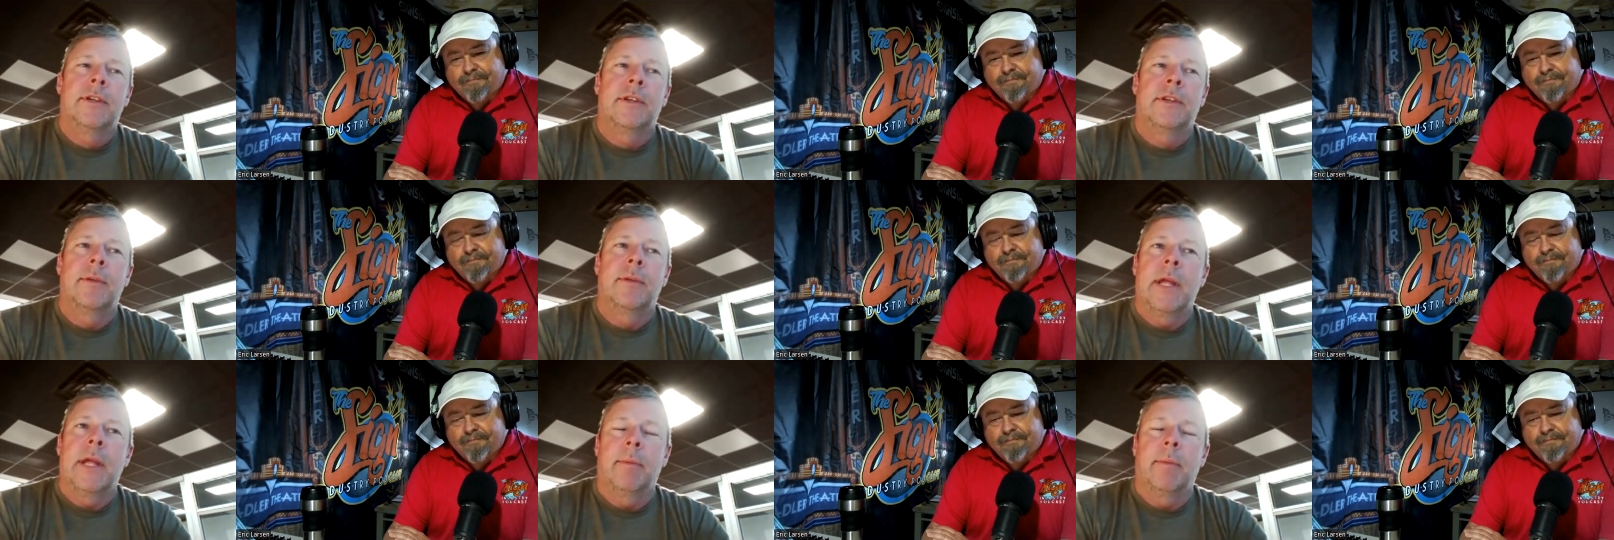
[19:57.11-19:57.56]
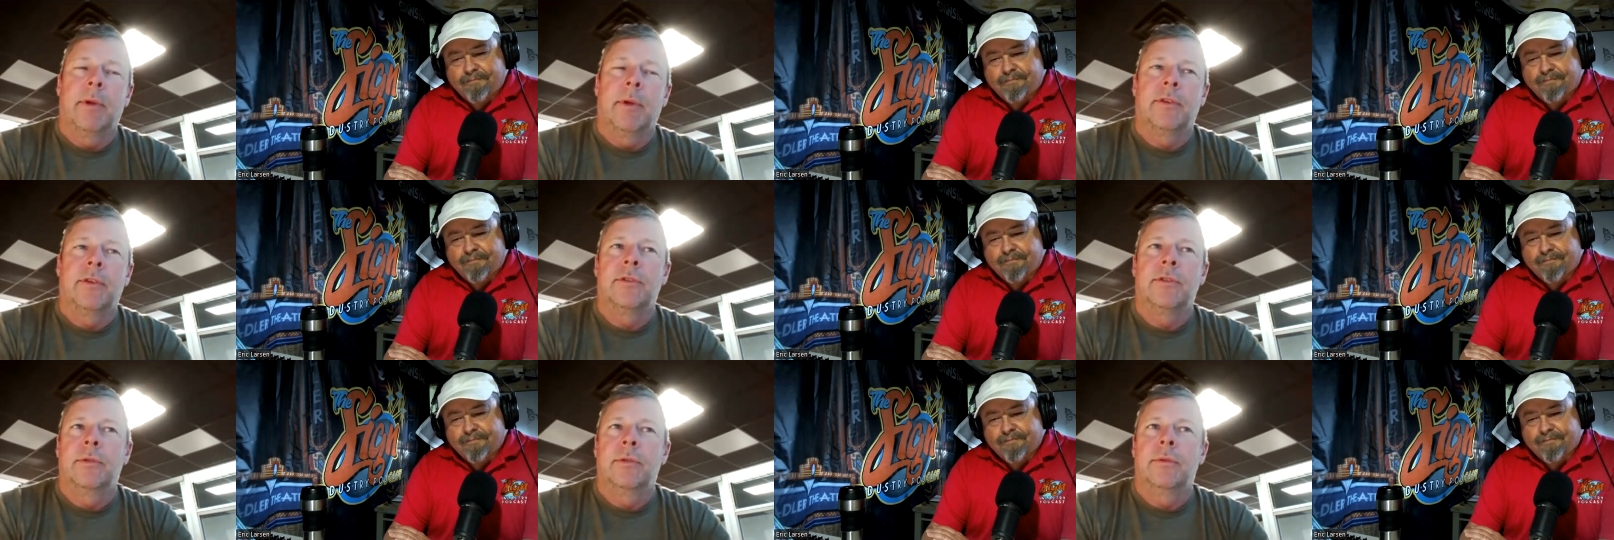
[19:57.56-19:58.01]
Speaker 1: to be
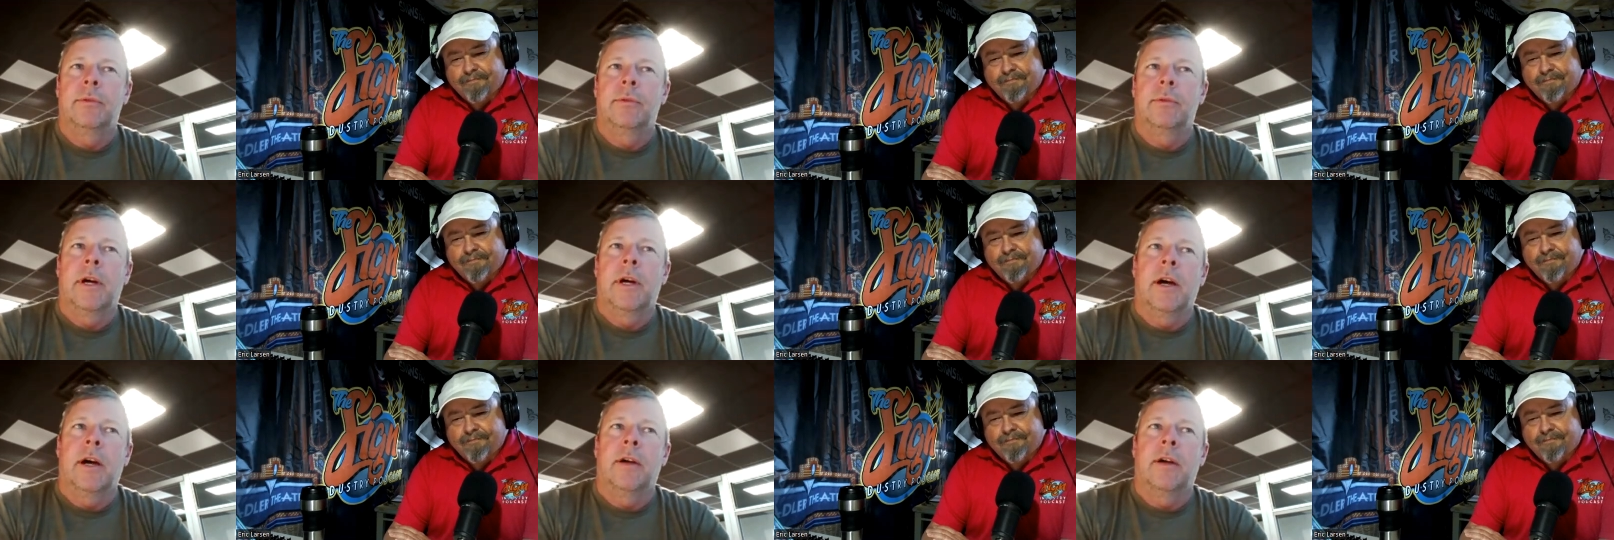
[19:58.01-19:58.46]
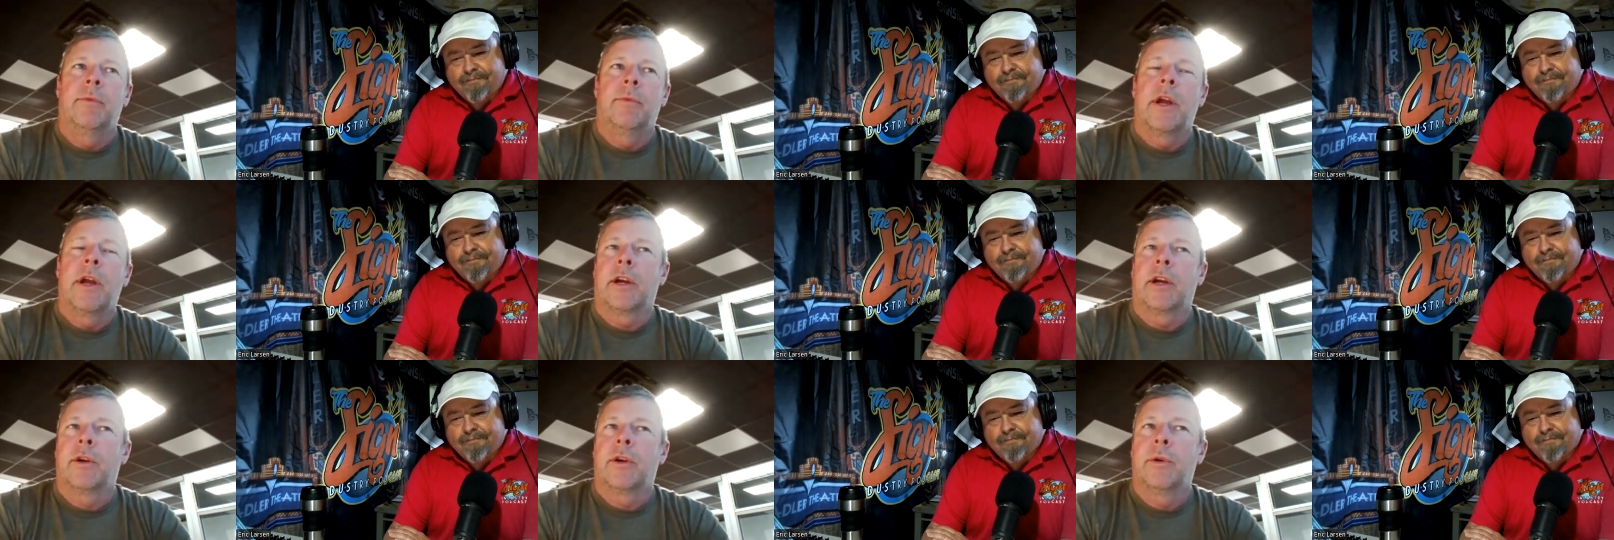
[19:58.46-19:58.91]
able to uh,
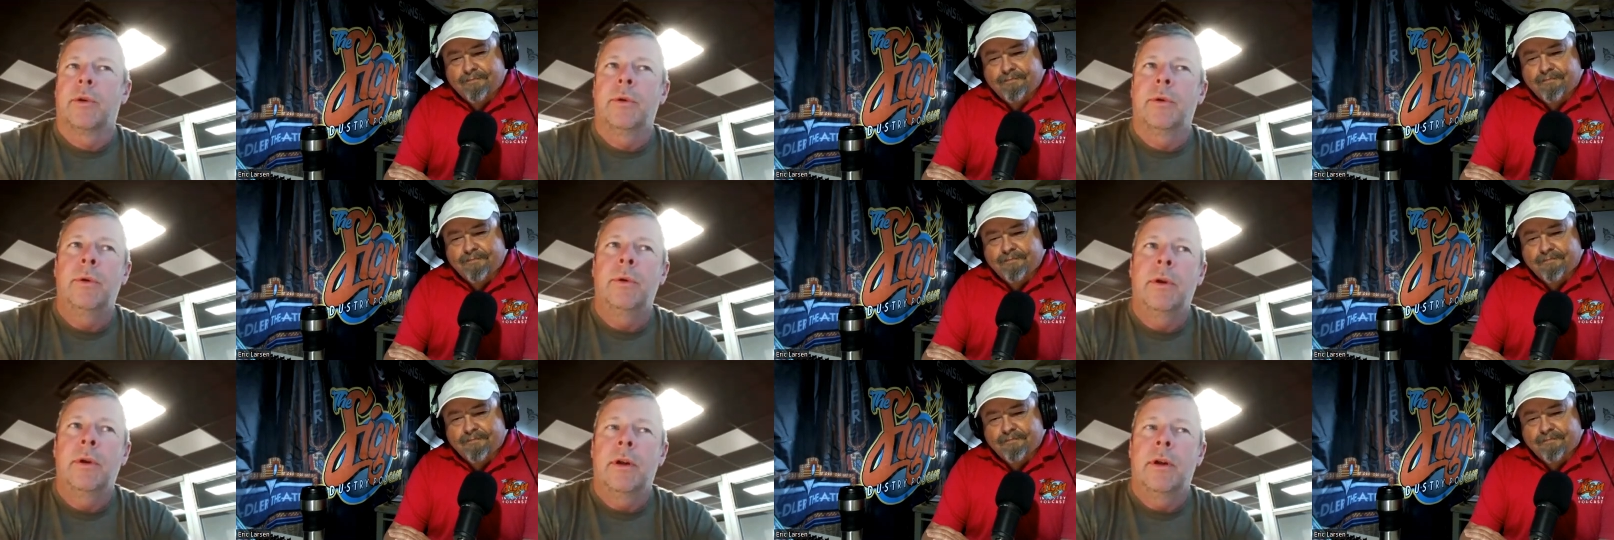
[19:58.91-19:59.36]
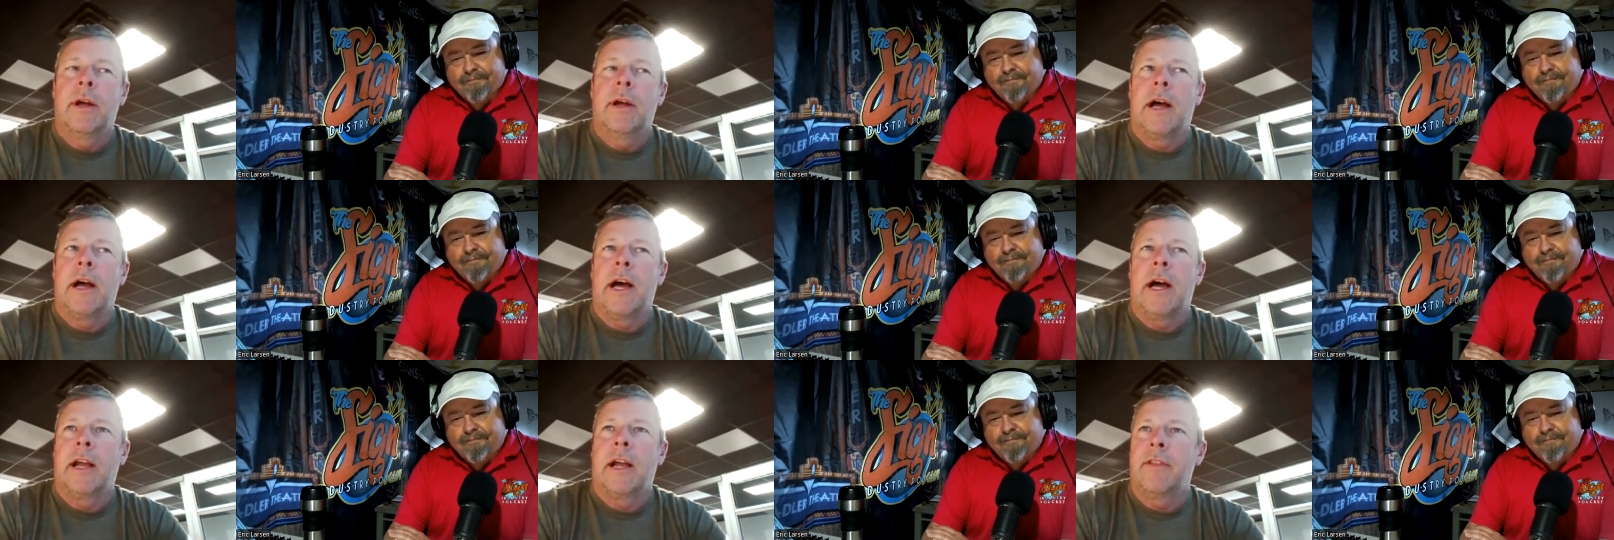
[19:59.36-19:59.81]
run a crew
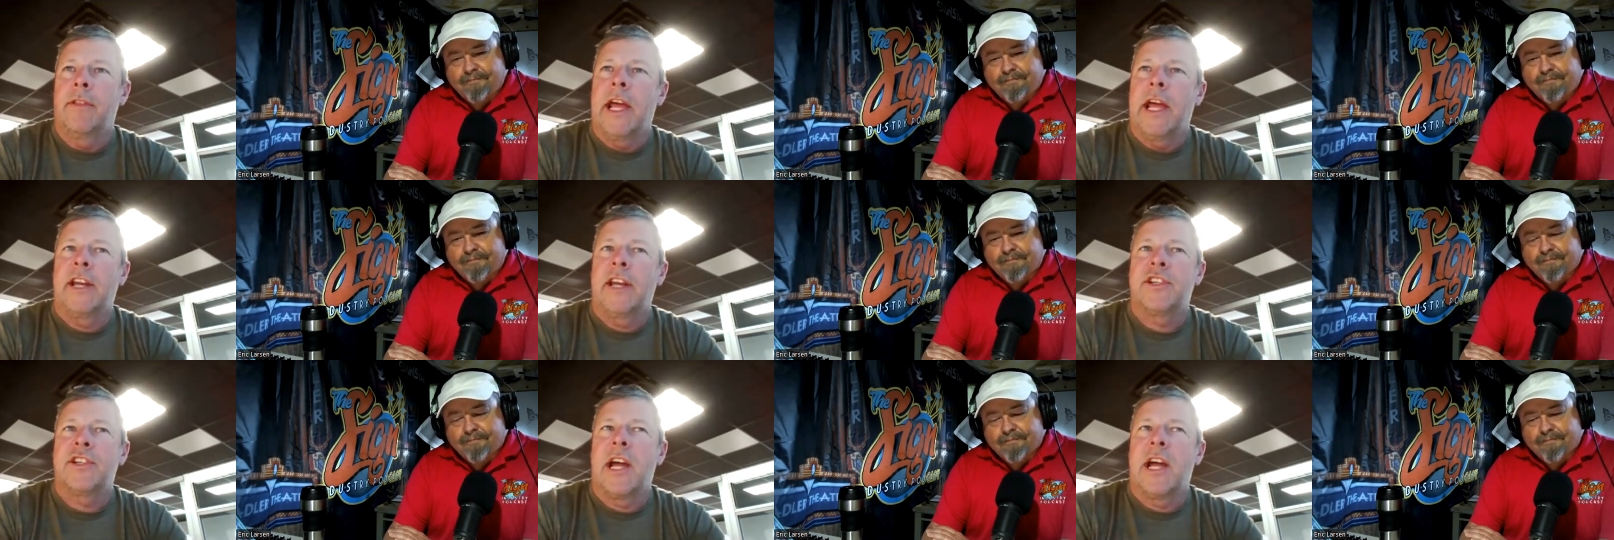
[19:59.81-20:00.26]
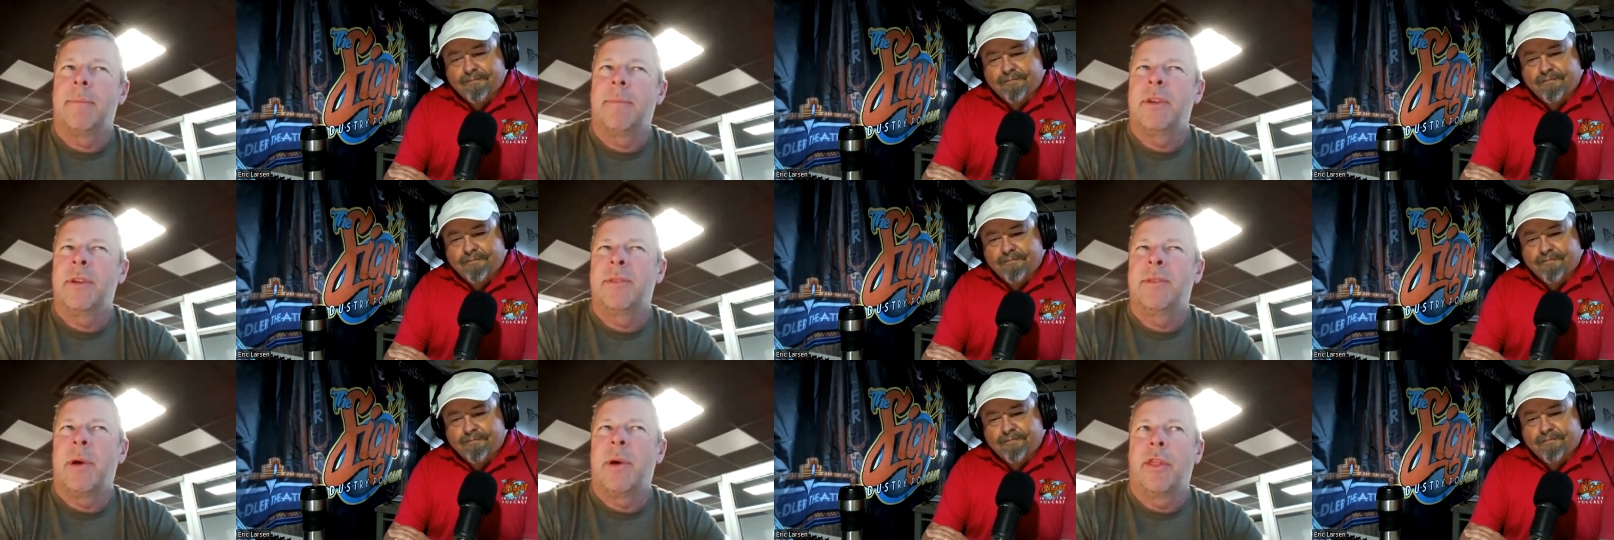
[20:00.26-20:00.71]
out of that shop.
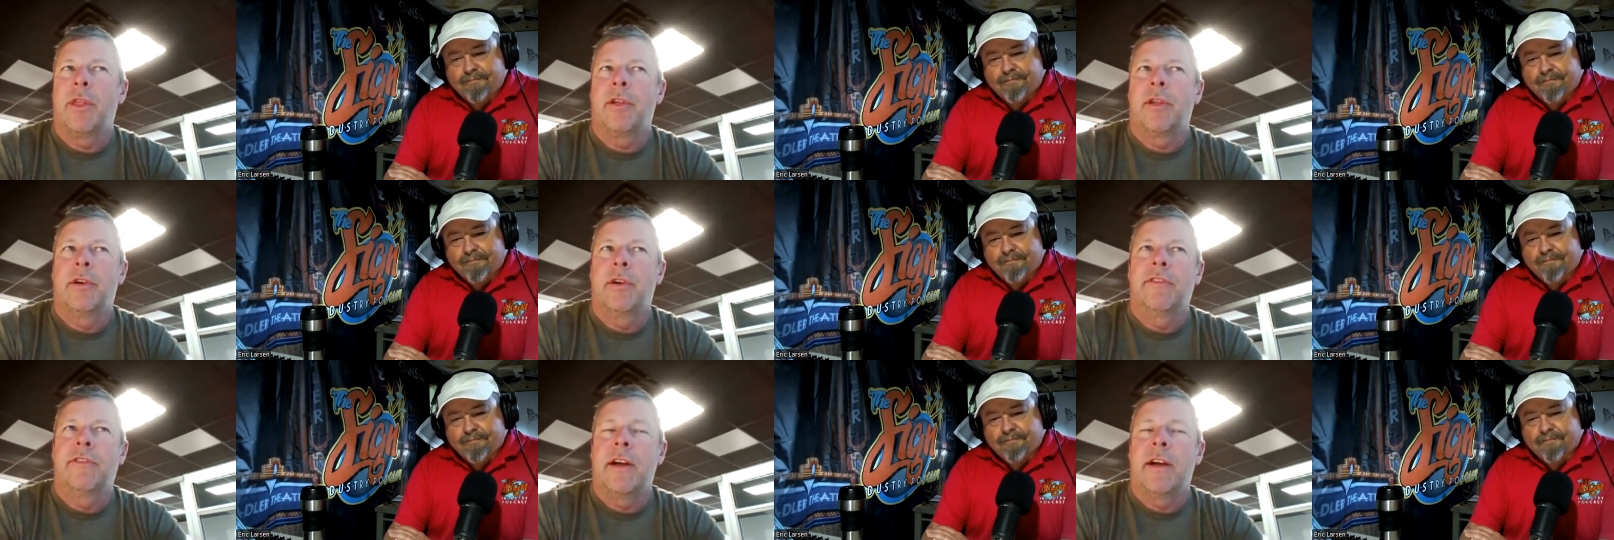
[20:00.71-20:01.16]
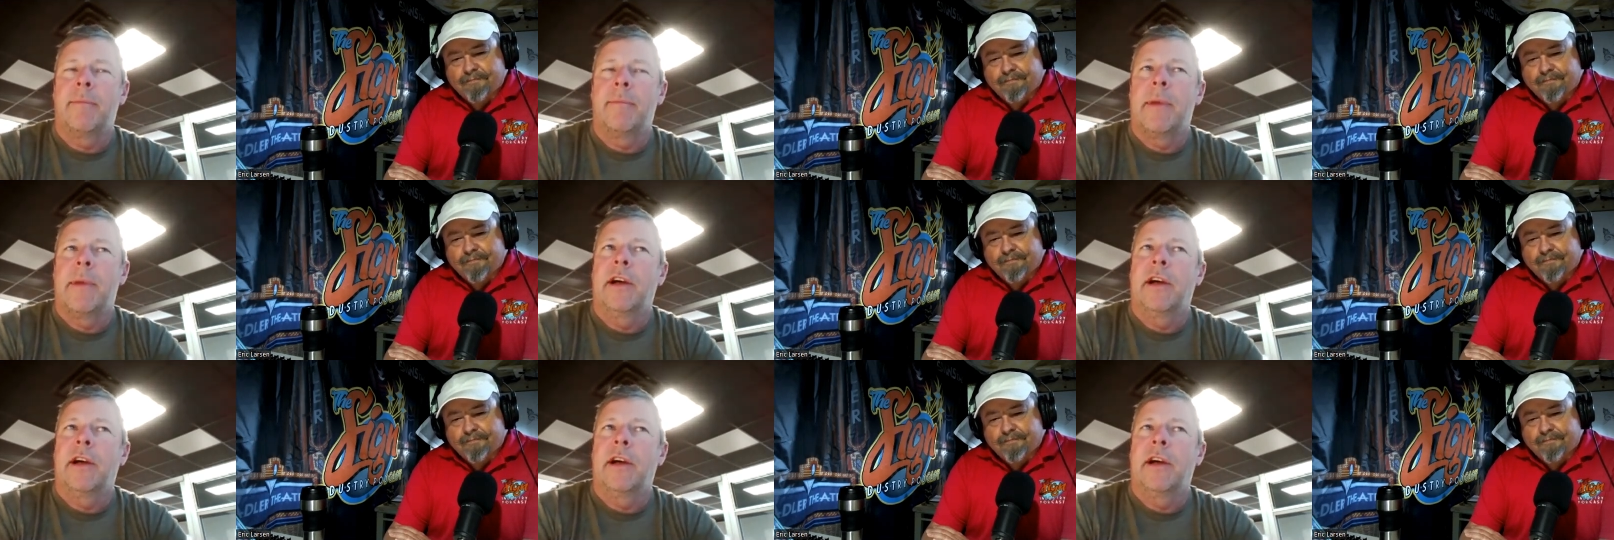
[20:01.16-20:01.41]
It's about 35